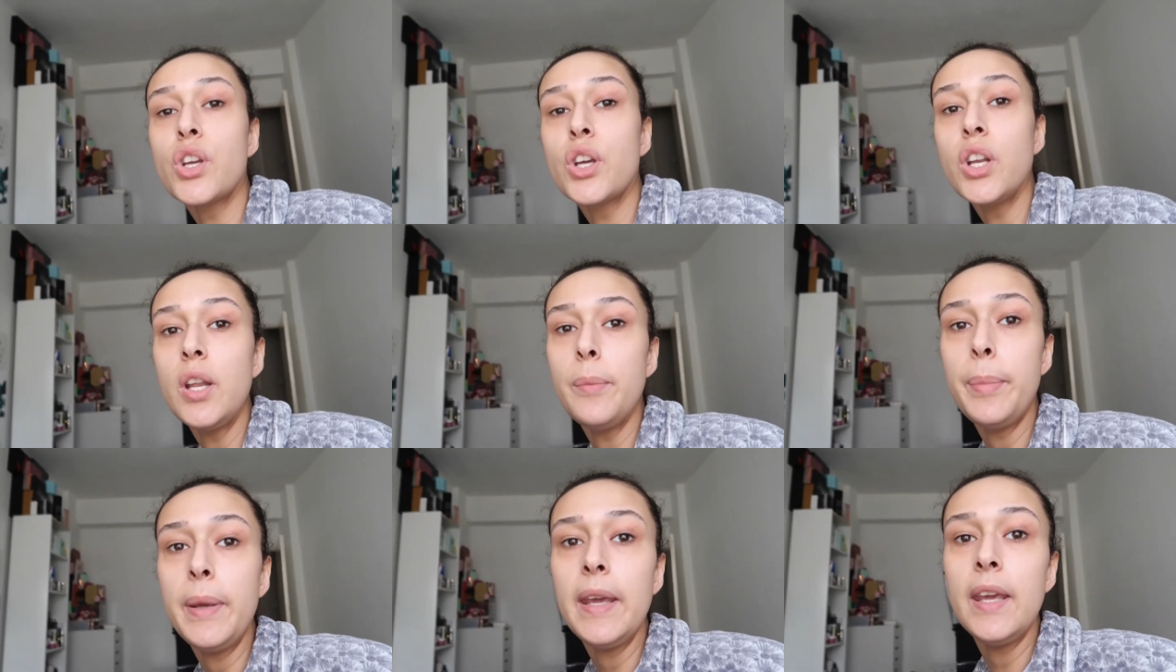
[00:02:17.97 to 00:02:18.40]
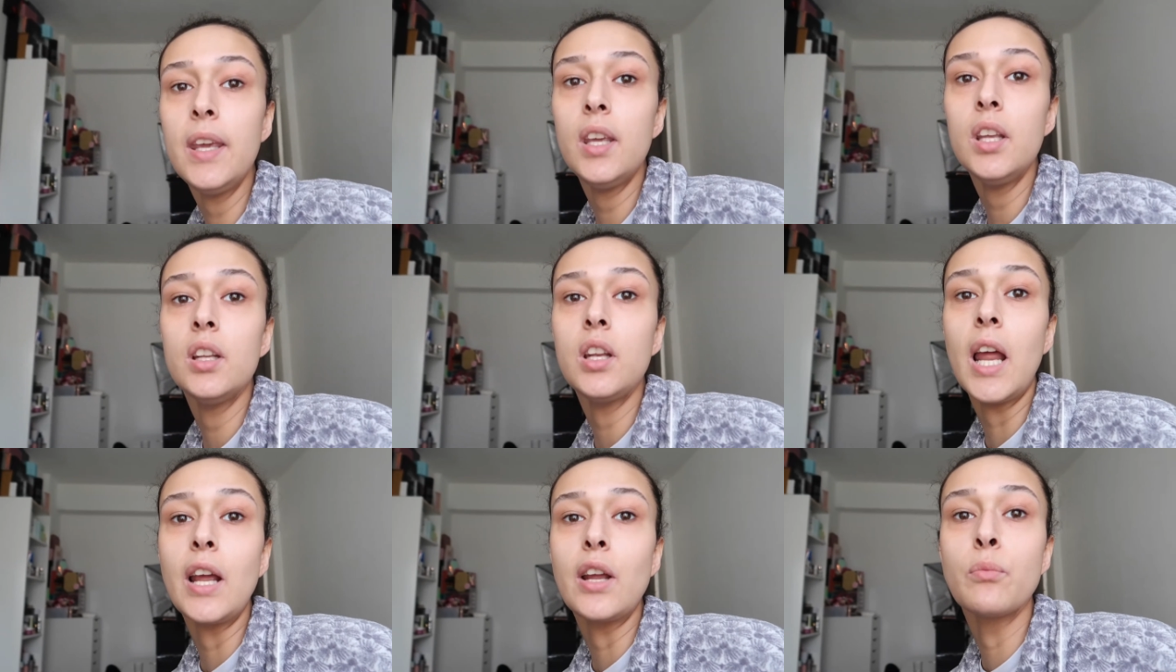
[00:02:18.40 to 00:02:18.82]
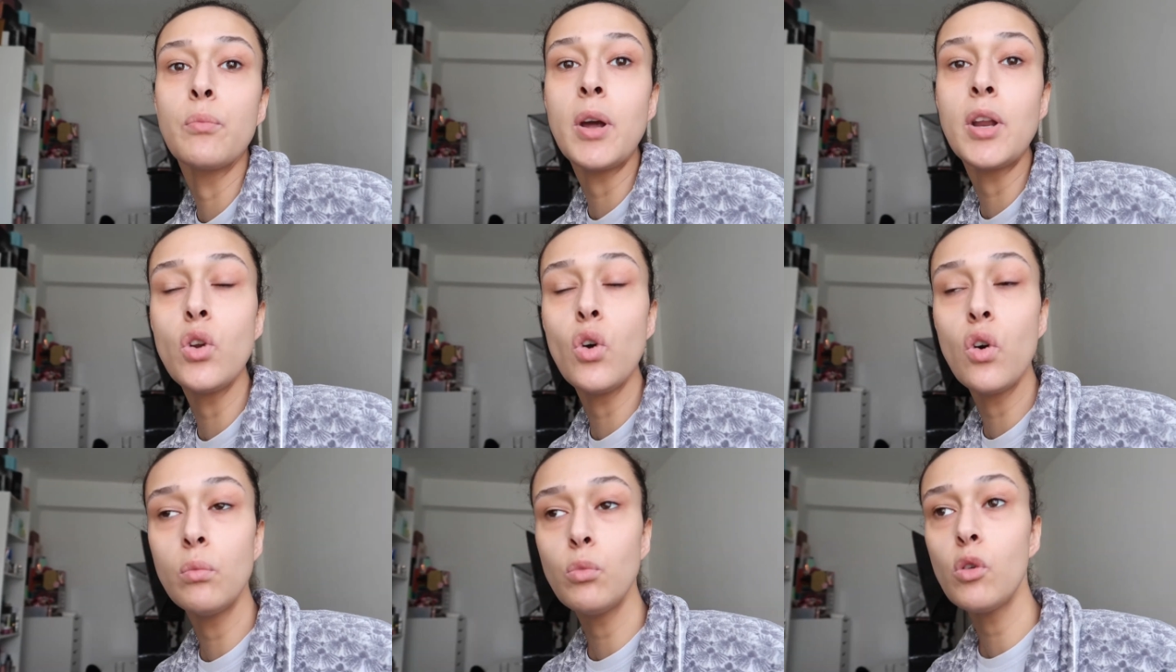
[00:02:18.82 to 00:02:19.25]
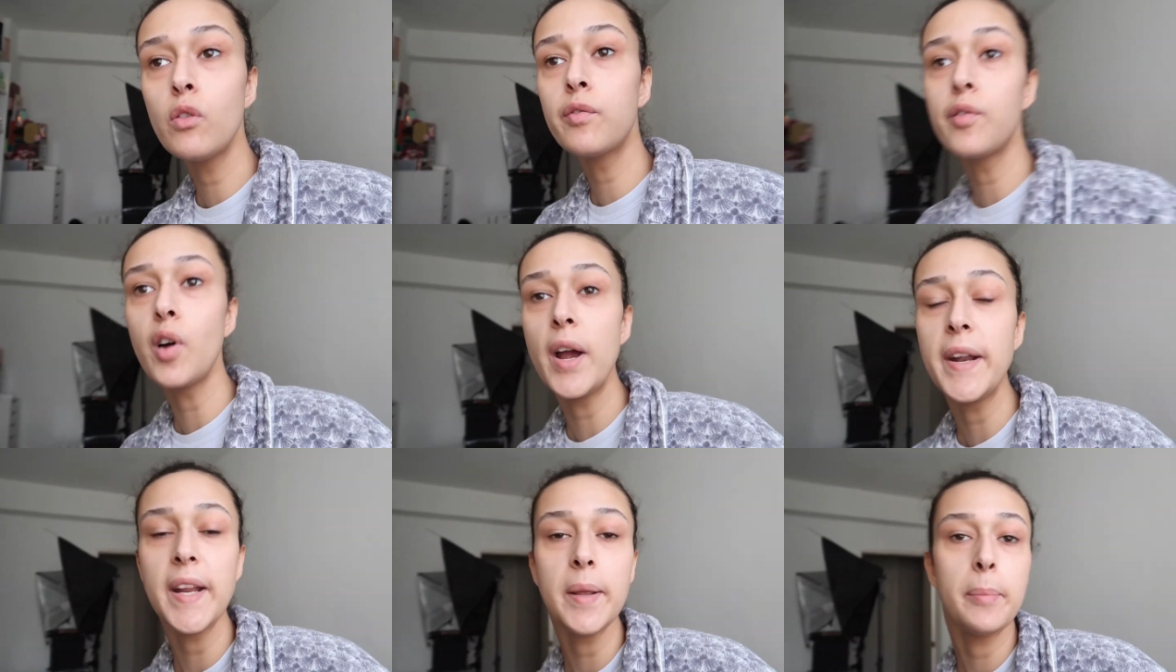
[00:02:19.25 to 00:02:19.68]
going to be, like, my normal
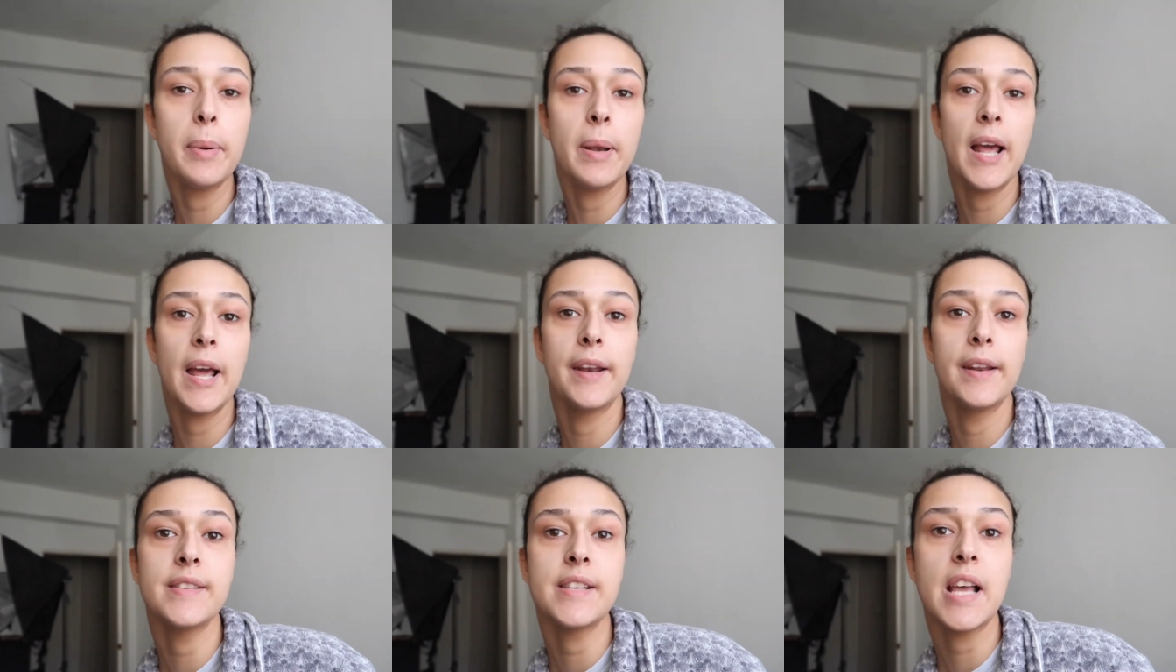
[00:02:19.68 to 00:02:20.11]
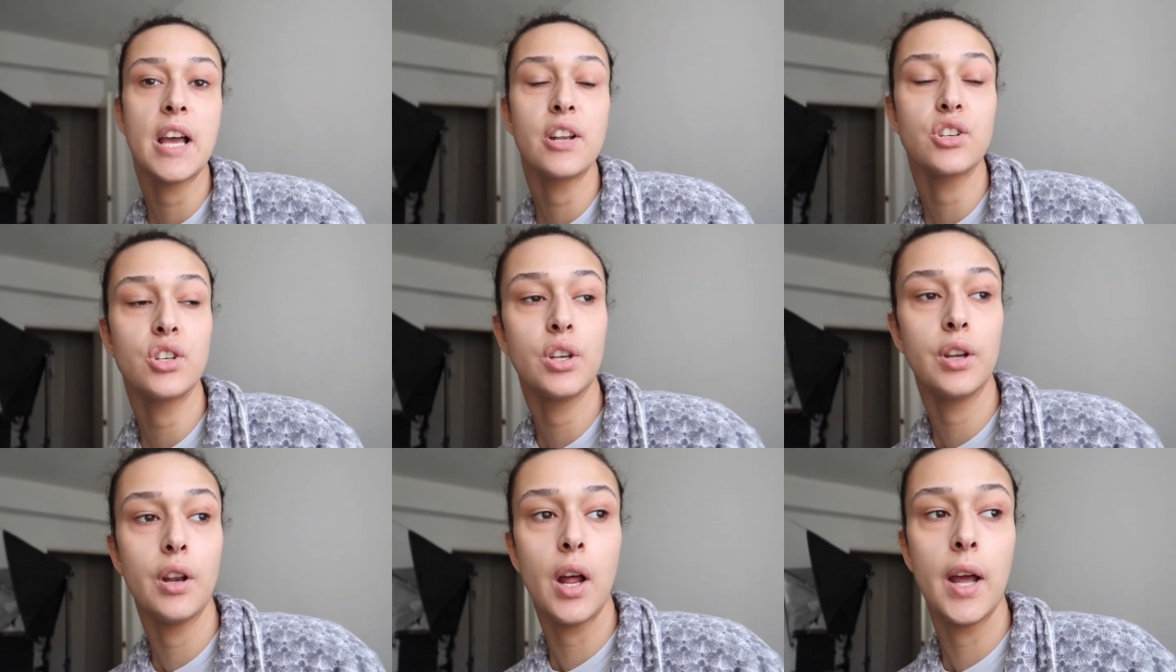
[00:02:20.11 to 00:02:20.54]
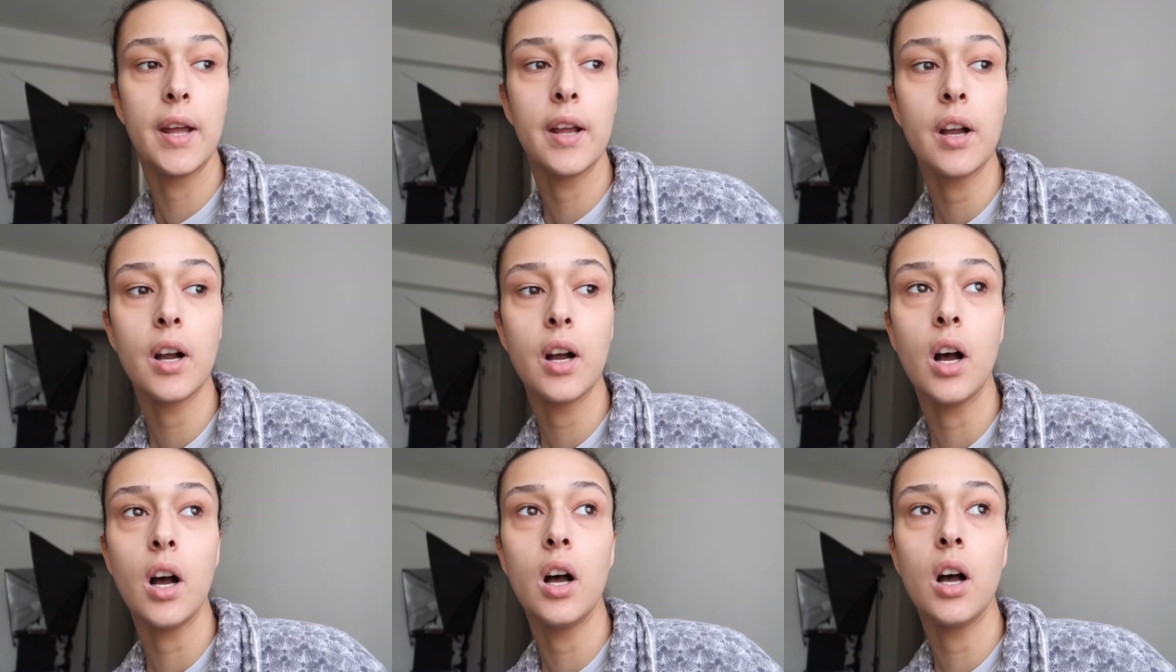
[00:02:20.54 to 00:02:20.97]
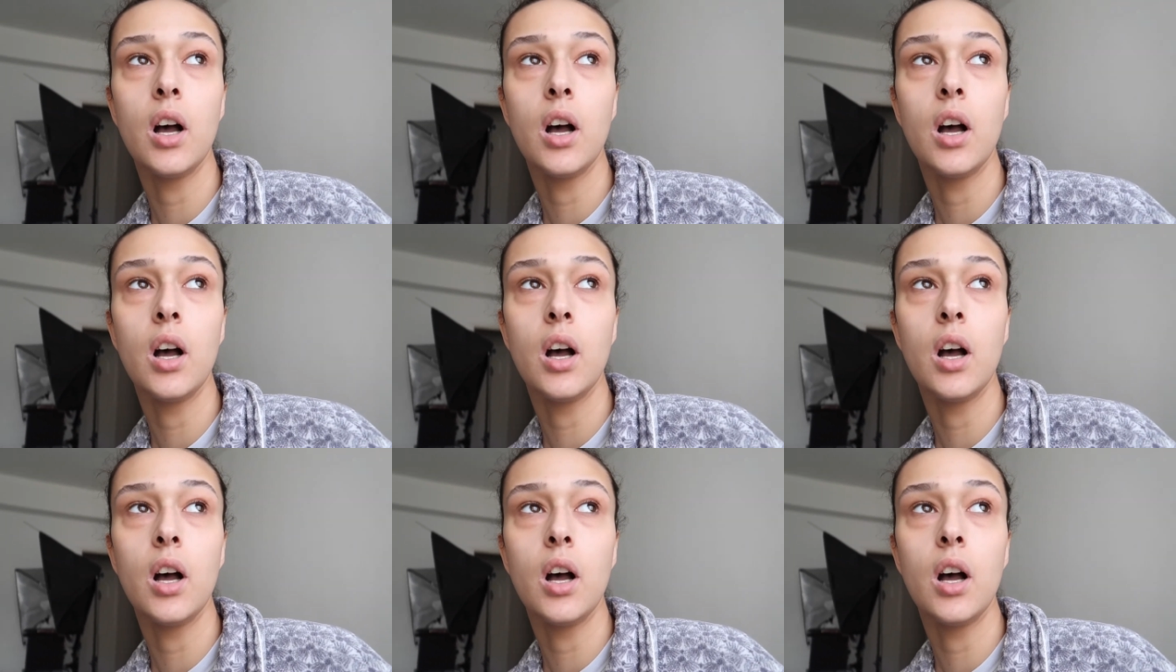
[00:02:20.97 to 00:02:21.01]
Friday plan is actually, like,